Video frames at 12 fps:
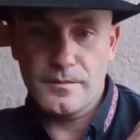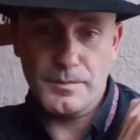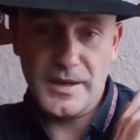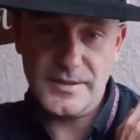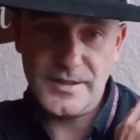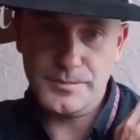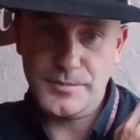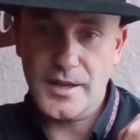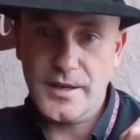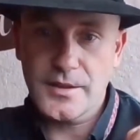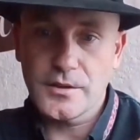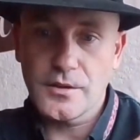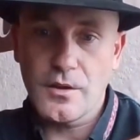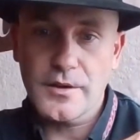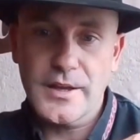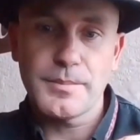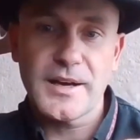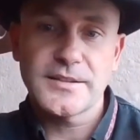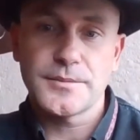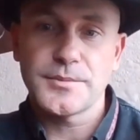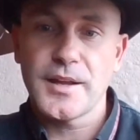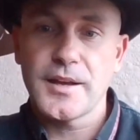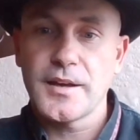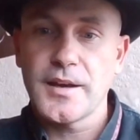bicep tendon, the long head bicep
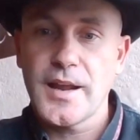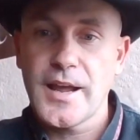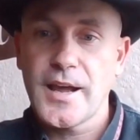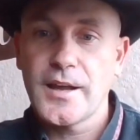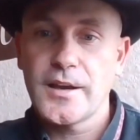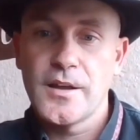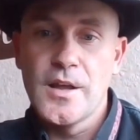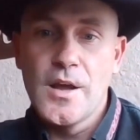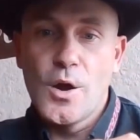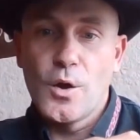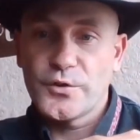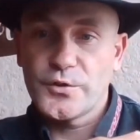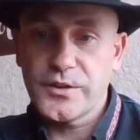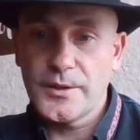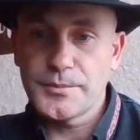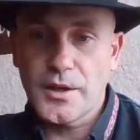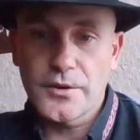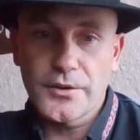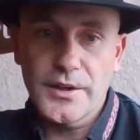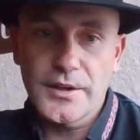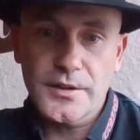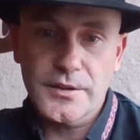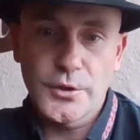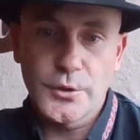tendon, had slipped
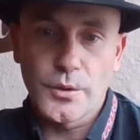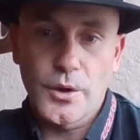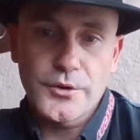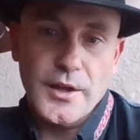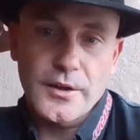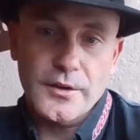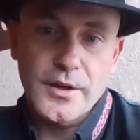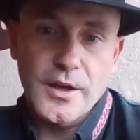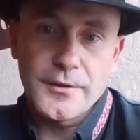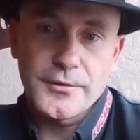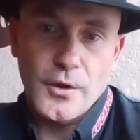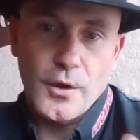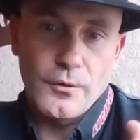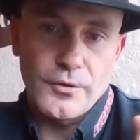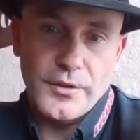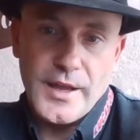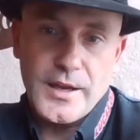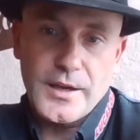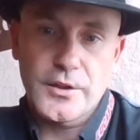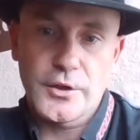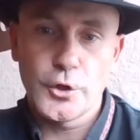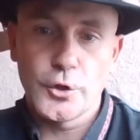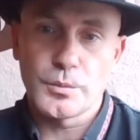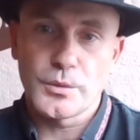underneath the 2 rotator cuffs over the head of the
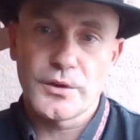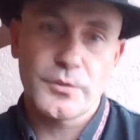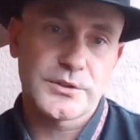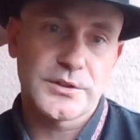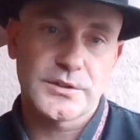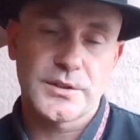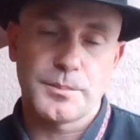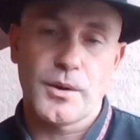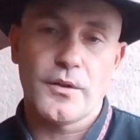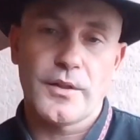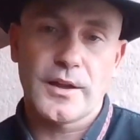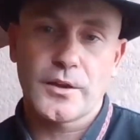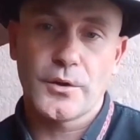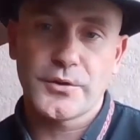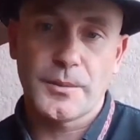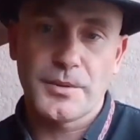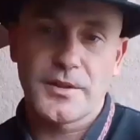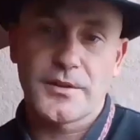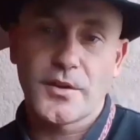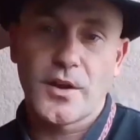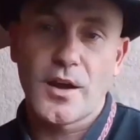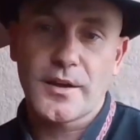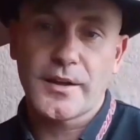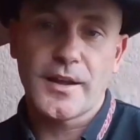humerus, which is the ball that goes up in the
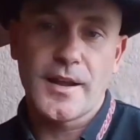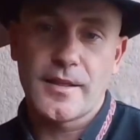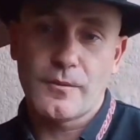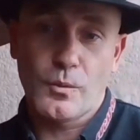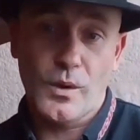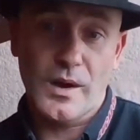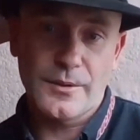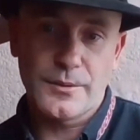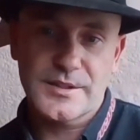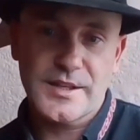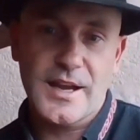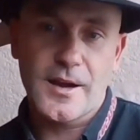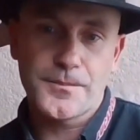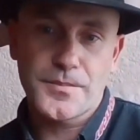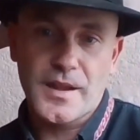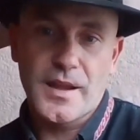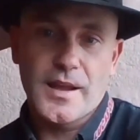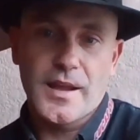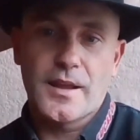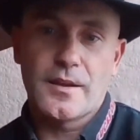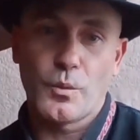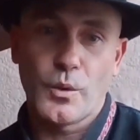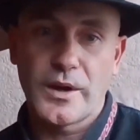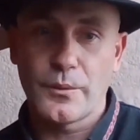socket, and why it was out.
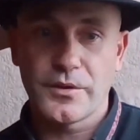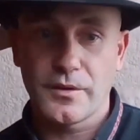And when